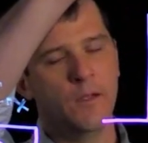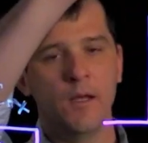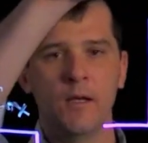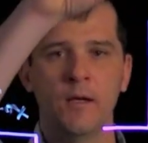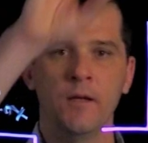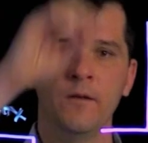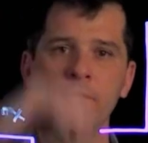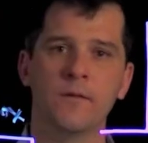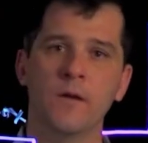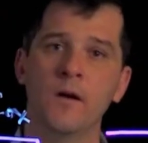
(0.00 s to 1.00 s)

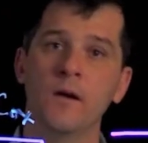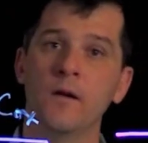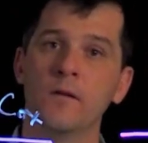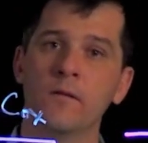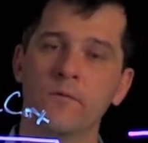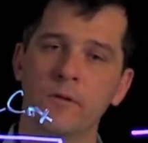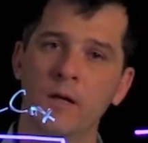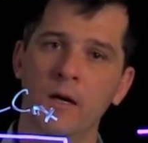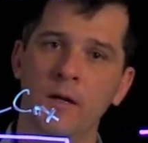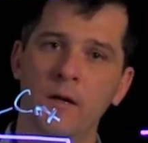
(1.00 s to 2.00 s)
and
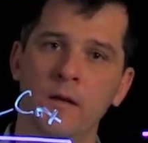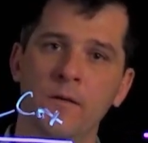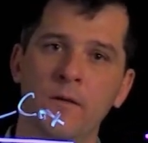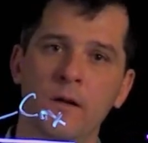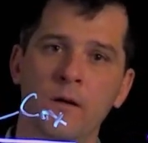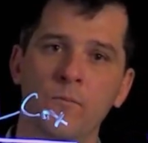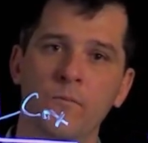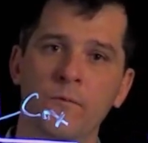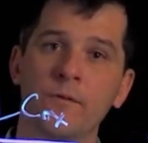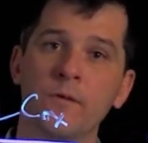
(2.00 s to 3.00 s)
rely on
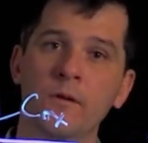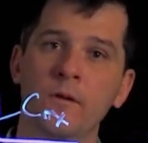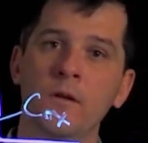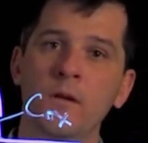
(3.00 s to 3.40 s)
different